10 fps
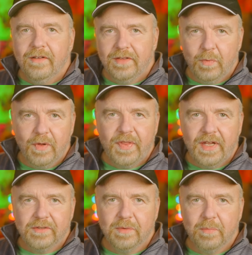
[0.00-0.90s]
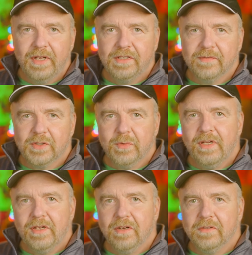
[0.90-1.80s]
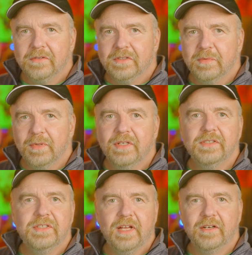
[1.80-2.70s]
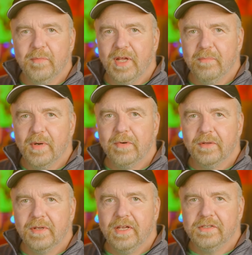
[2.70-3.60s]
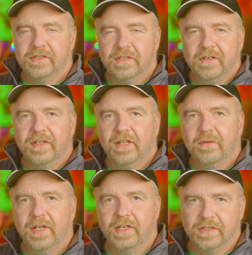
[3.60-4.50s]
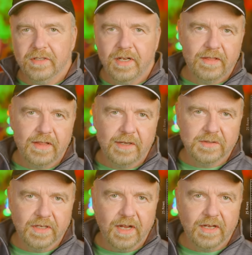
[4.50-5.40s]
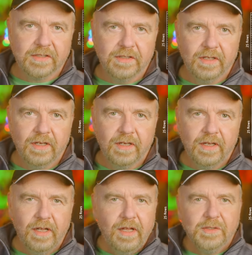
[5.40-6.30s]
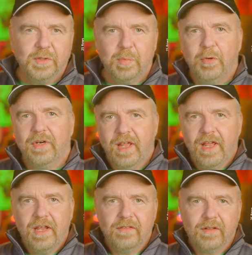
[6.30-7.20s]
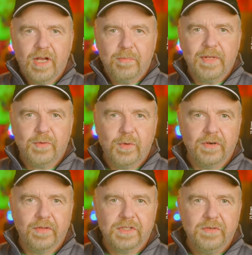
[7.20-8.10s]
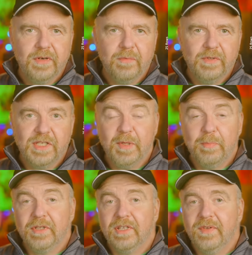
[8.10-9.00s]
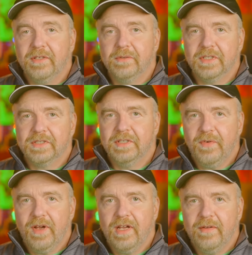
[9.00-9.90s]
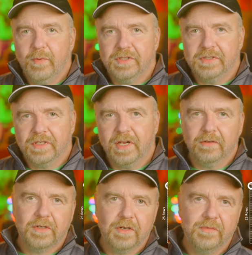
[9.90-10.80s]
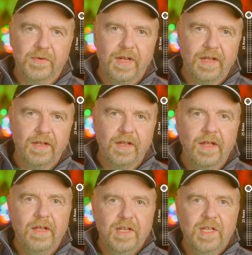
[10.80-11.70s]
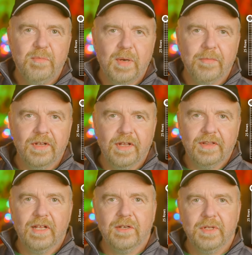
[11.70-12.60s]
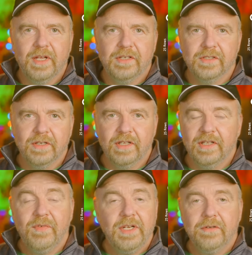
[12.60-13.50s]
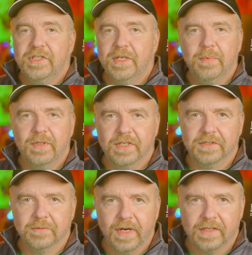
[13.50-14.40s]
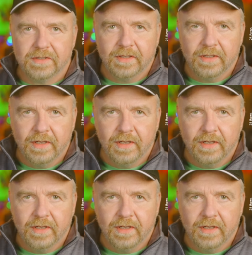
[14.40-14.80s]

The 1000 bytes of screen characters are simply standard main memory locations starting at location 8000 hex. So to put an A in the top left corner of the screen, we simply put the value 65, which is the character code for A, in memory at that location, and the video chip does the rest.